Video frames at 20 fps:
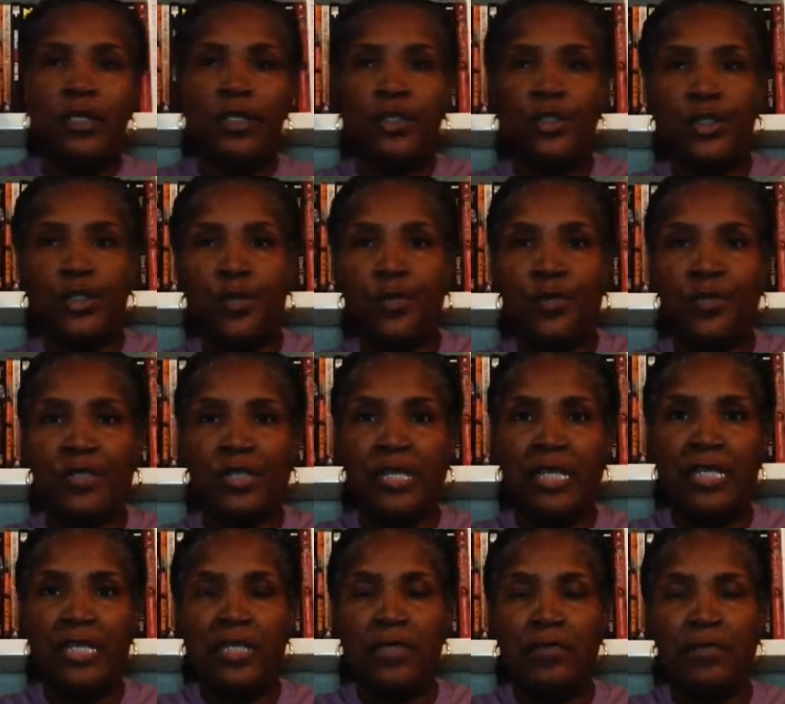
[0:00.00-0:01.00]
So
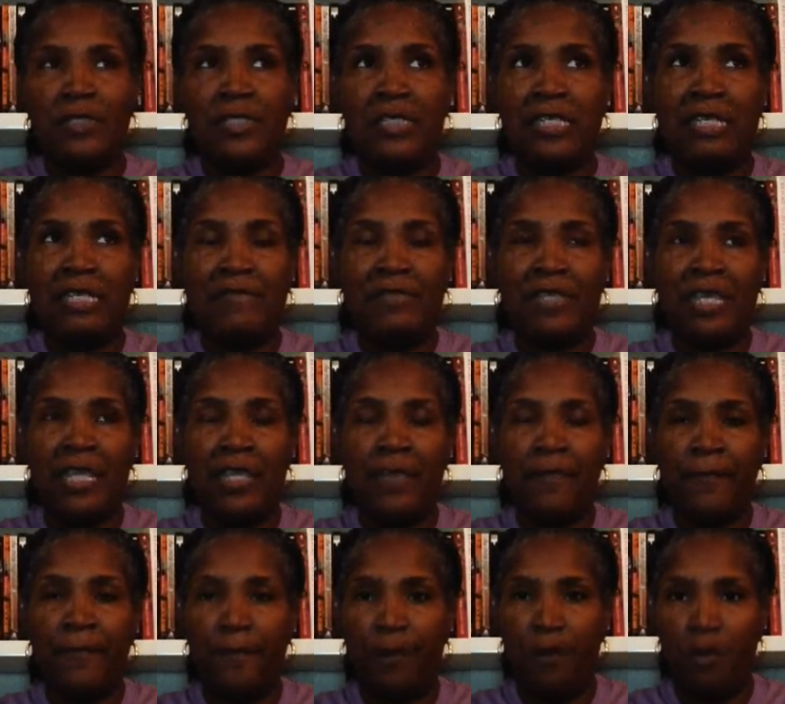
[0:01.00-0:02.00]
Mercedes receives a
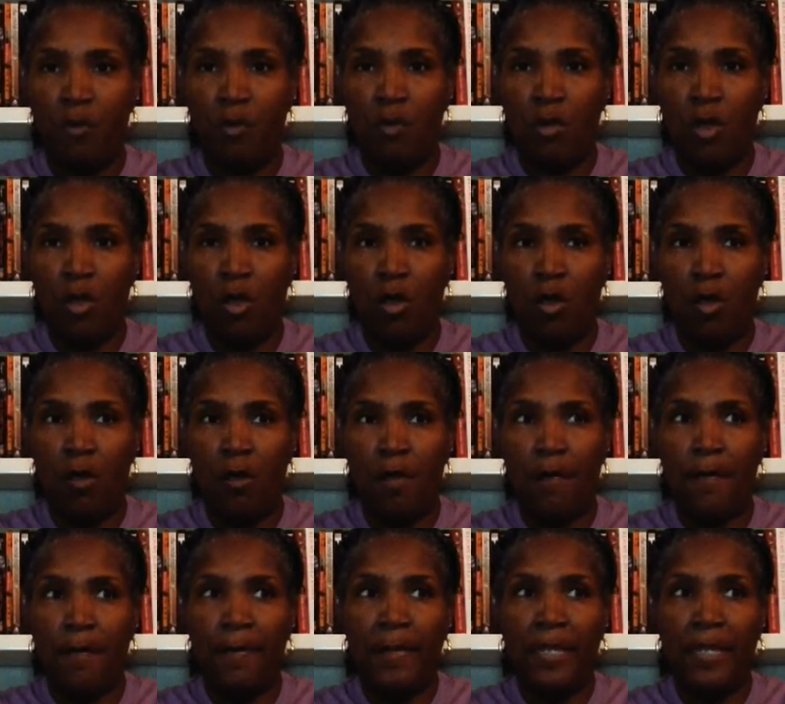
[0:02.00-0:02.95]
phone call